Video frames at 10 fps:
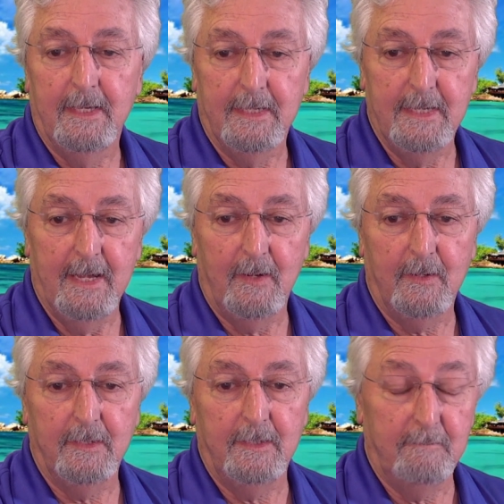Now,
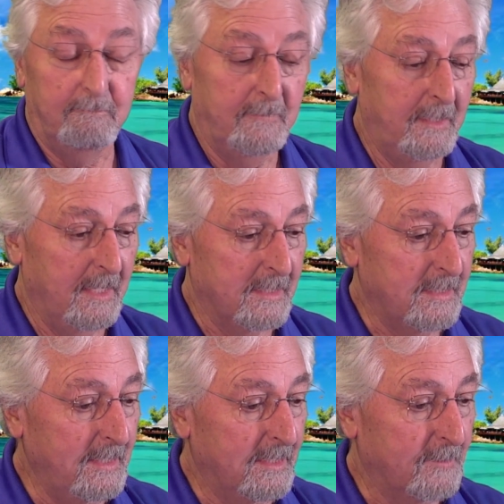you can't
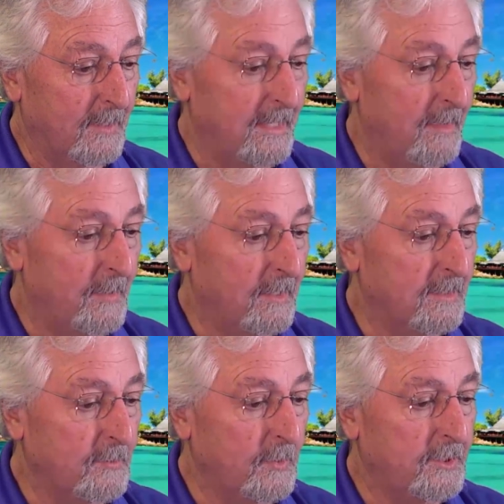see this right now, but I'm going to
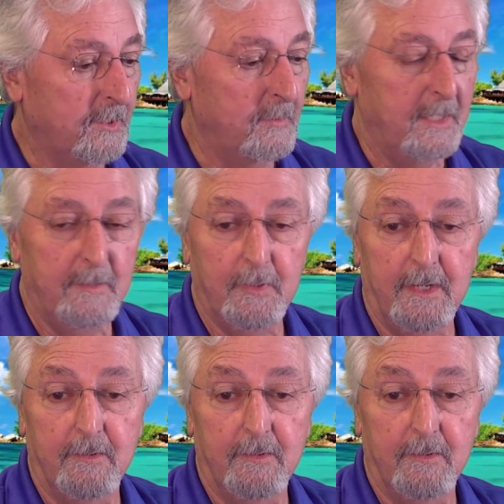switch to Media Player